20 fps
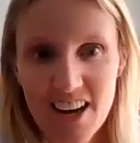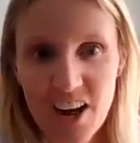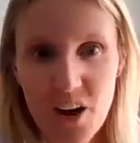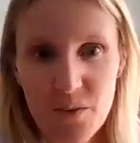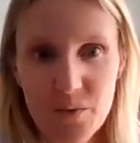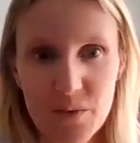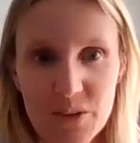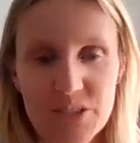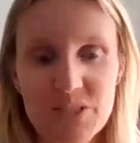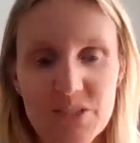I
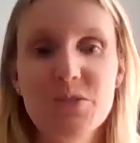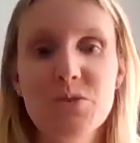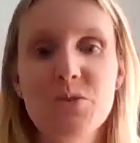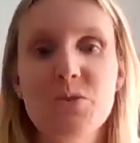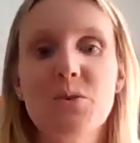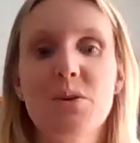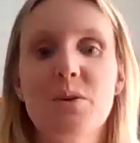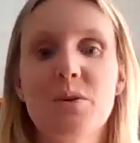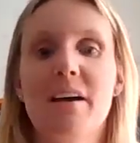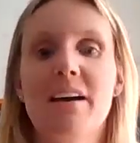want to
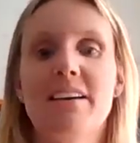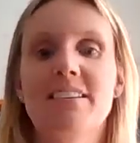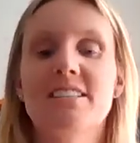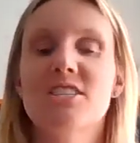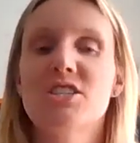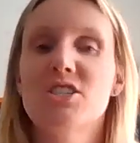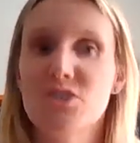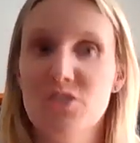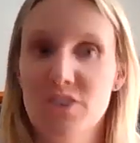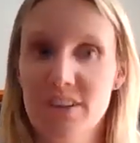talk about
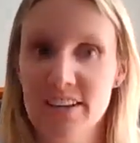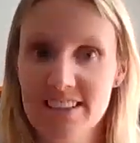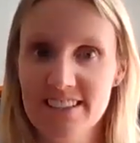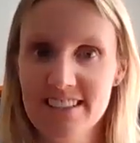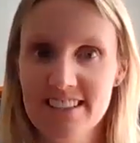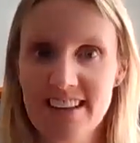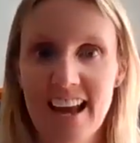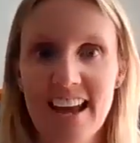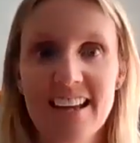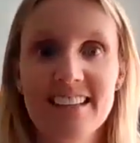
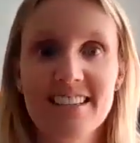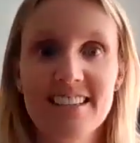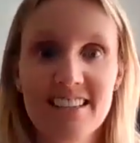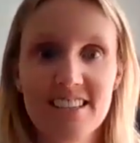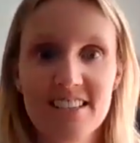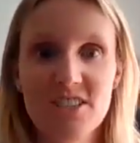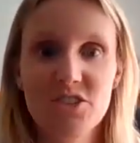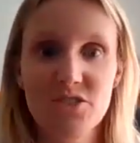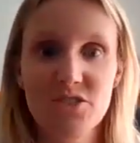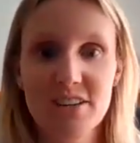stress and
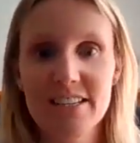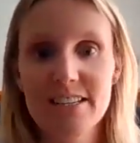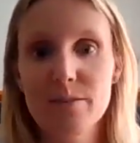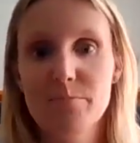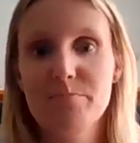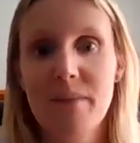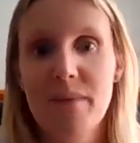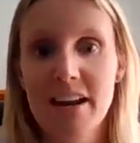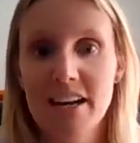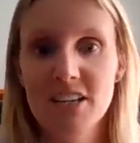stress
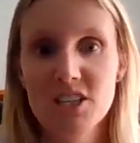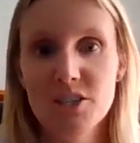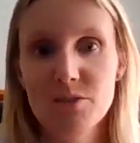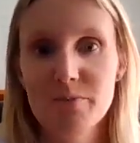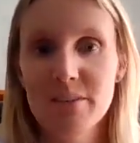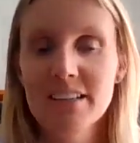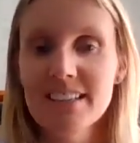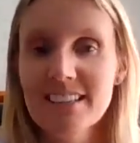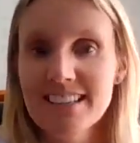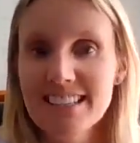
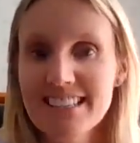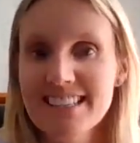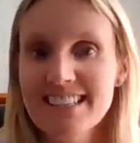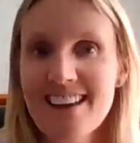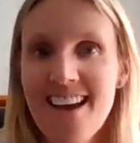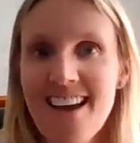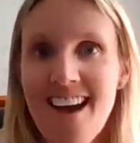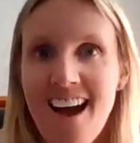management.